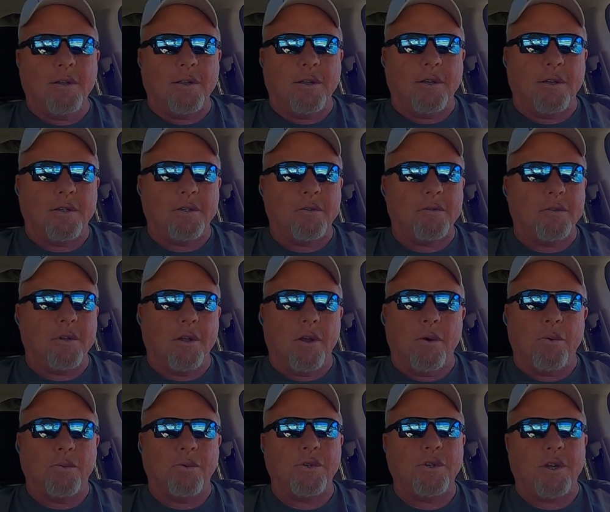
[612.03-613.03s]
It's the
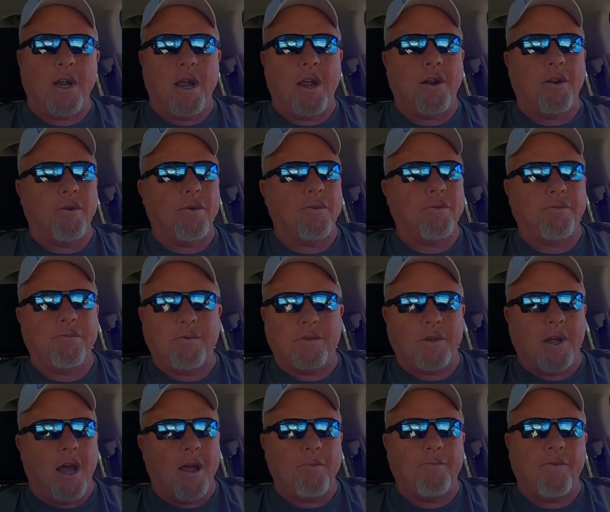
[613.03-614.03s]
old standard
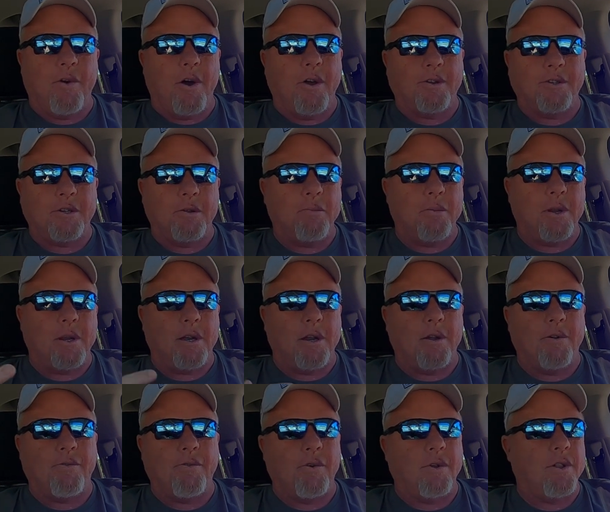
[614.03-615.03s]
type faucet, been
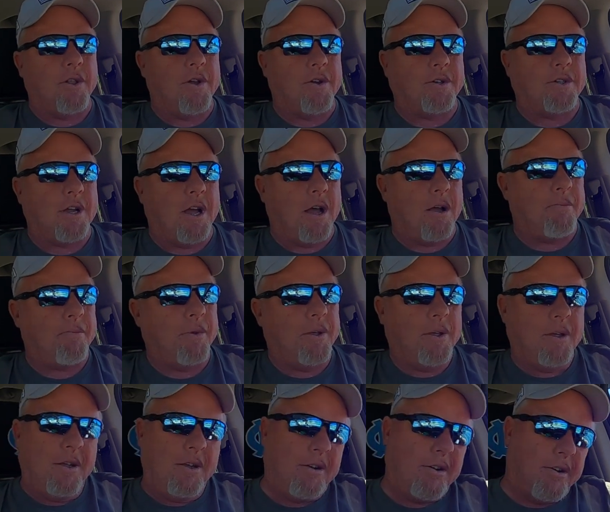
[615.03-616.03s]
there for a long time.
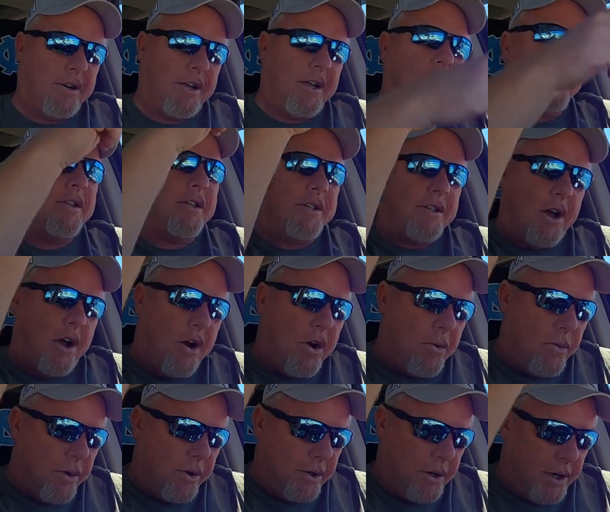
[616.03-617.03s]
Gonna get the
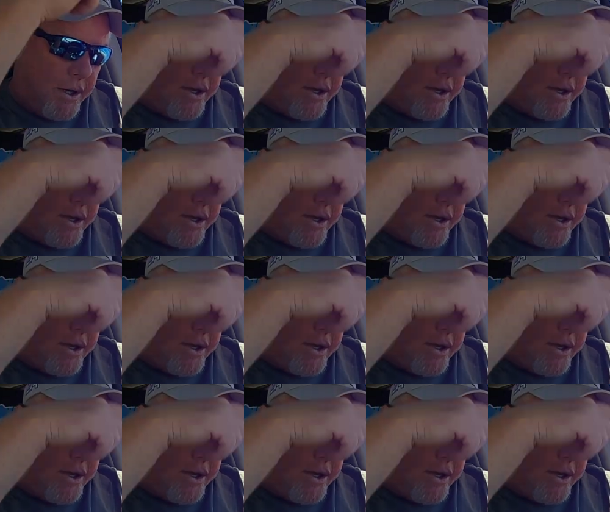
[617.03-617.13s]
tall one